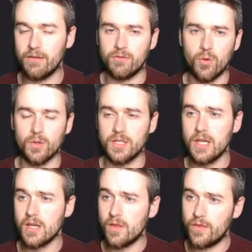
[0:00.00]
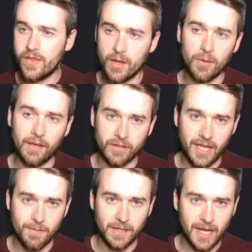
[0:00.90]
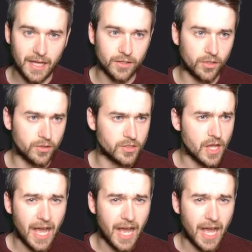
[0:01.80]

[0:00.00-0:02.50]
Of course, they will have a game in hand on us.